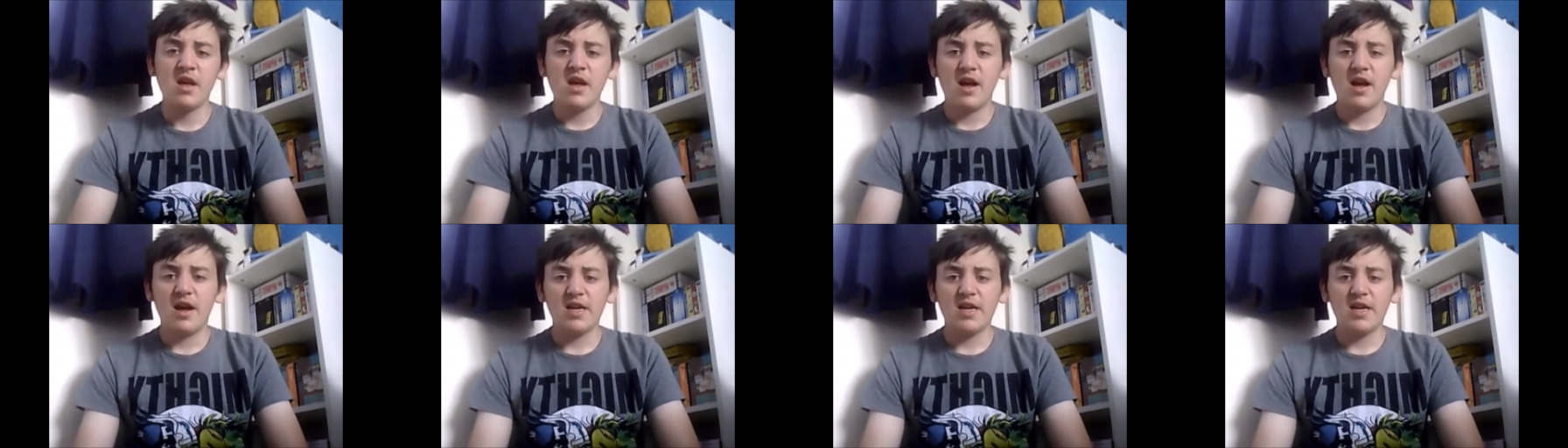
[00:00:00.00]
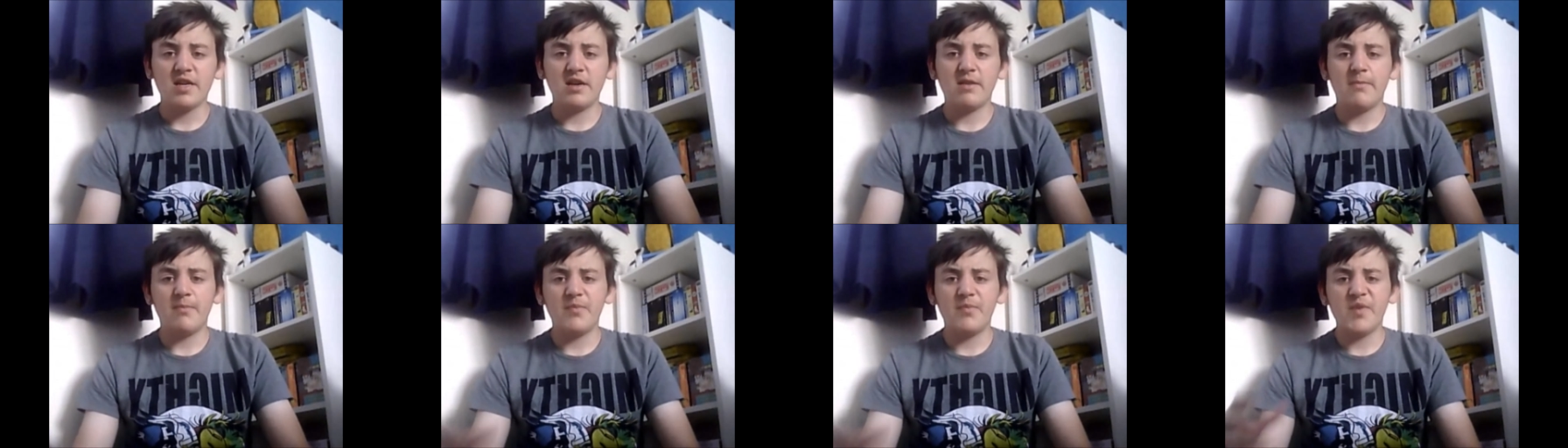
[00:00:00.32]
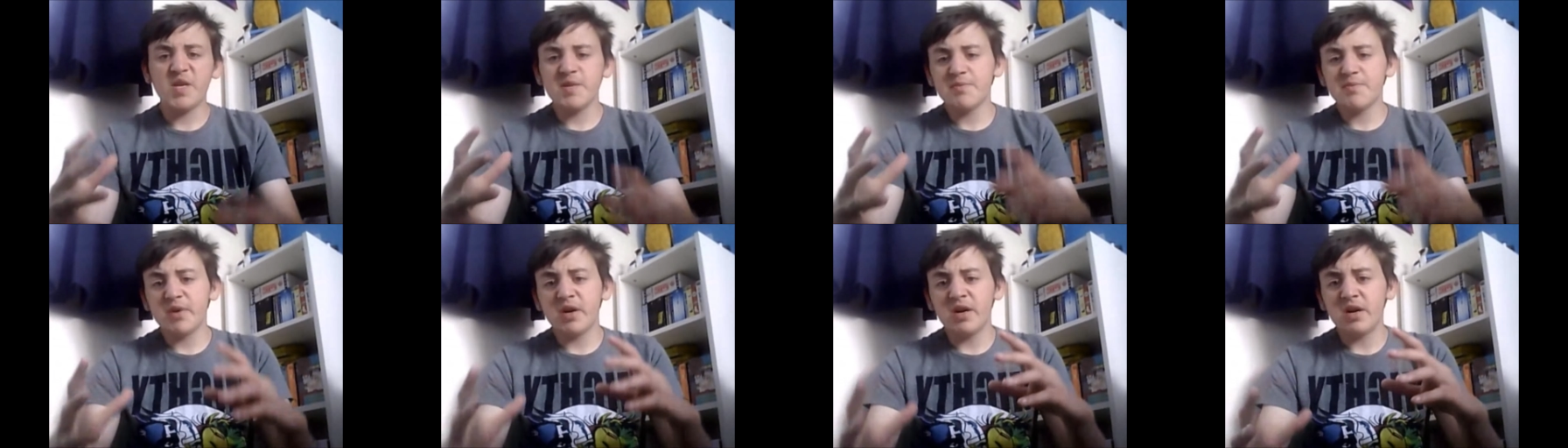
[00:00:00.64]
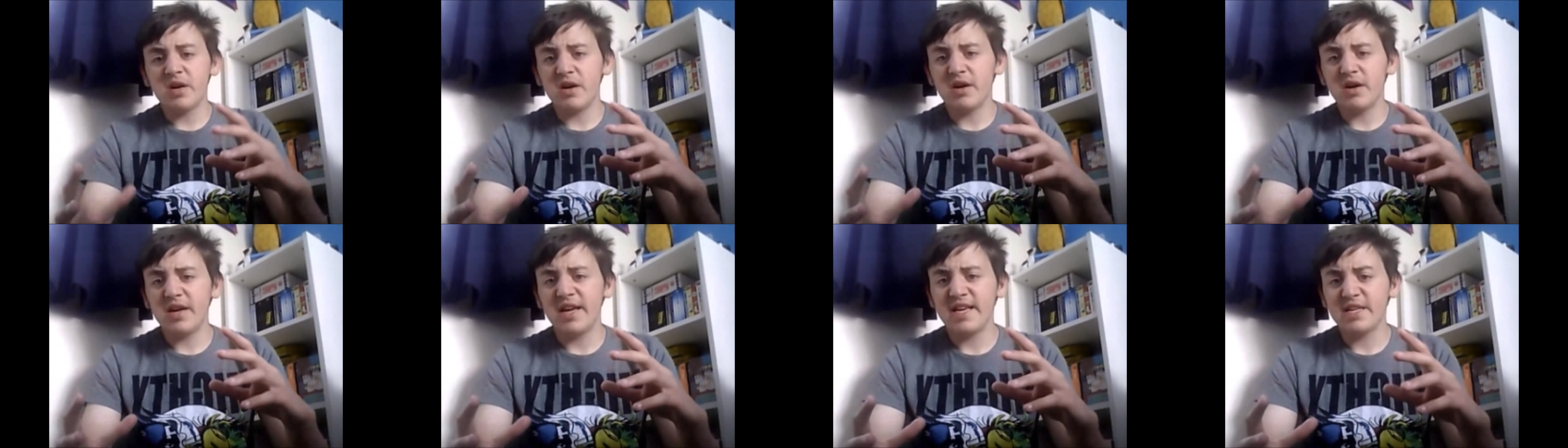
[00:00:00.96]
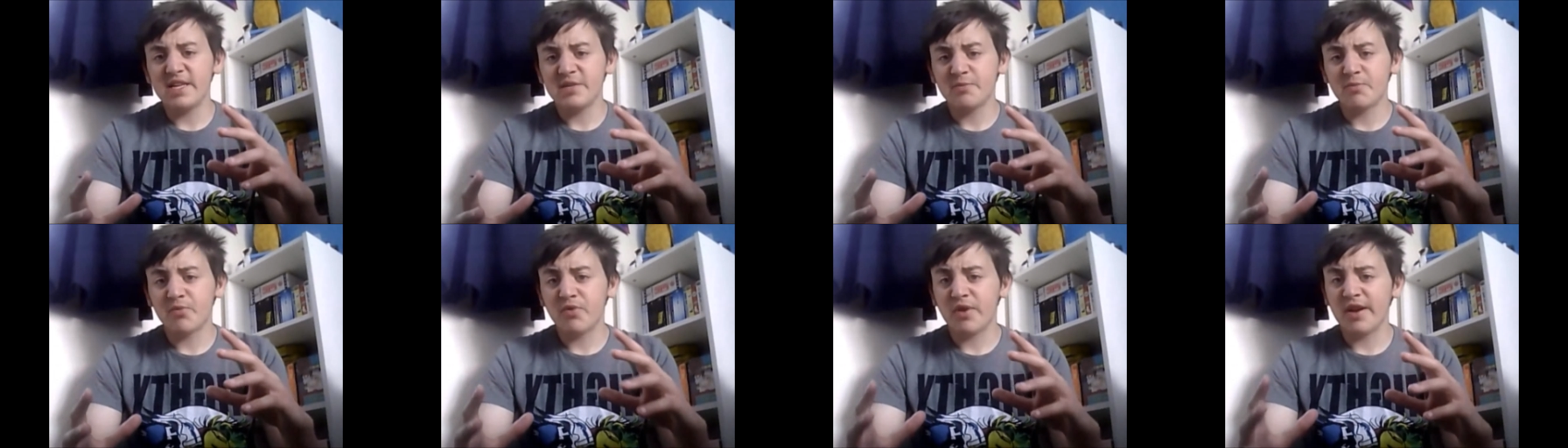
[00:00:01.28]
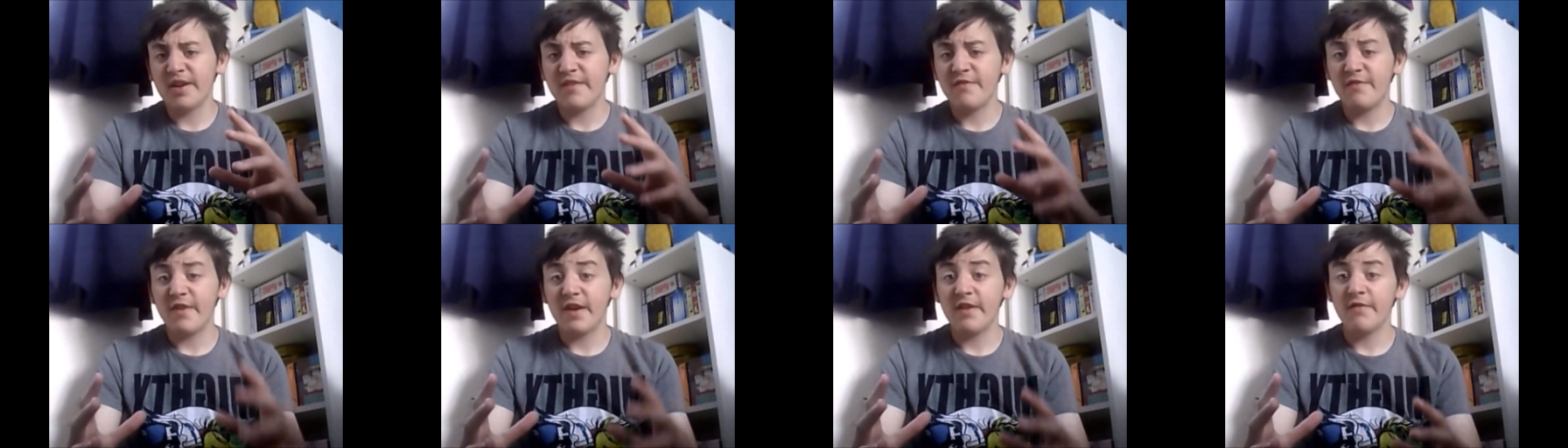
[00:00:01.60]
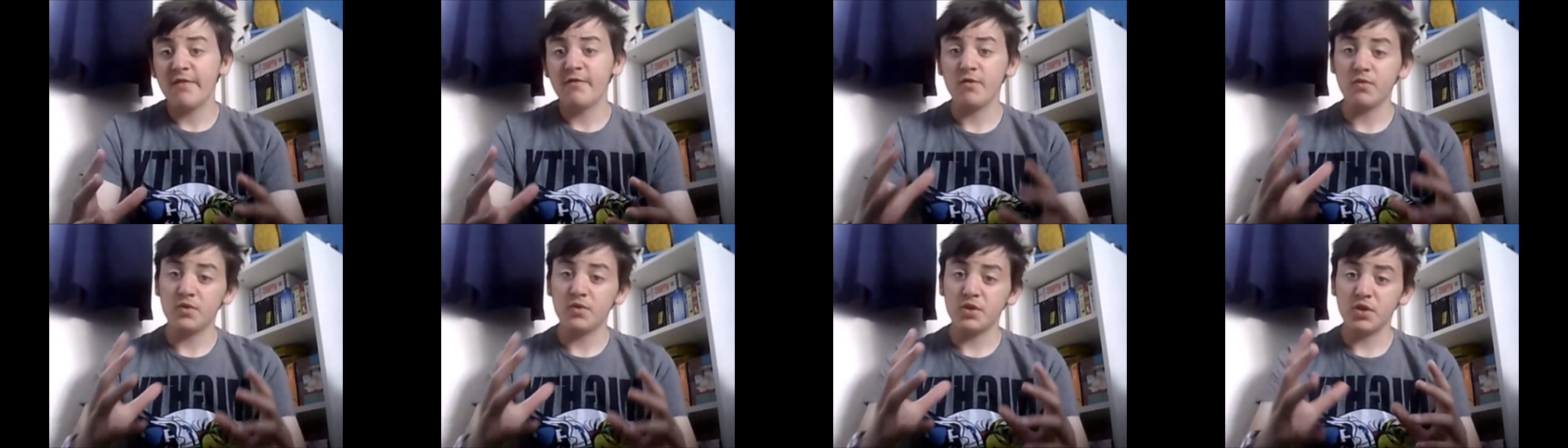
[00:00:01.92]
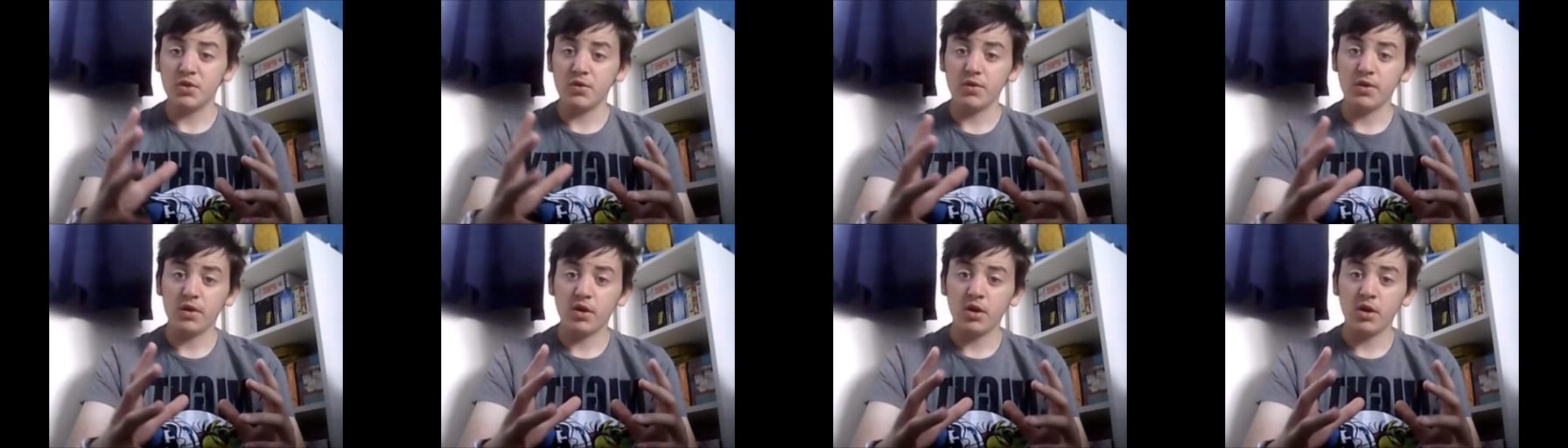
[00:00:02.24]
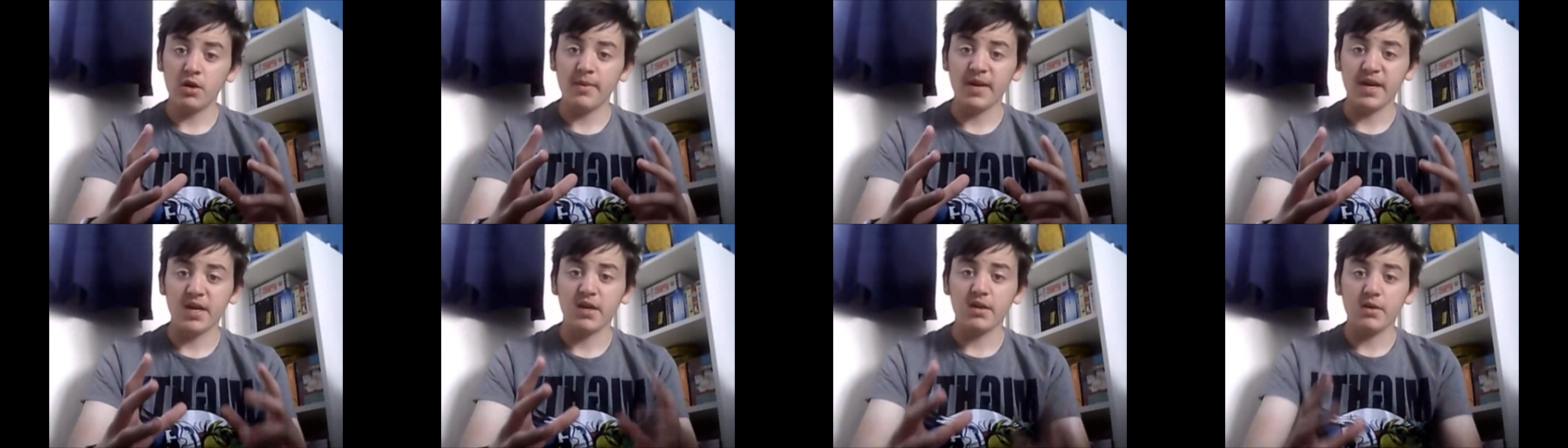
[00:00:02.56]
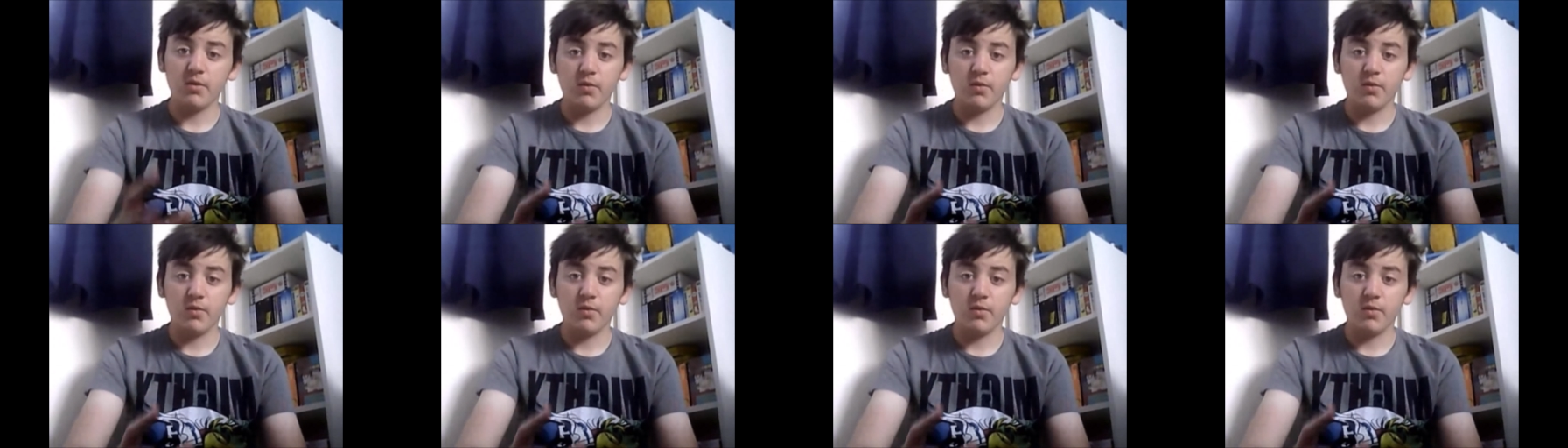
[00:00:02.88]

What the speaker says: and this part is pretty faithful to the comic.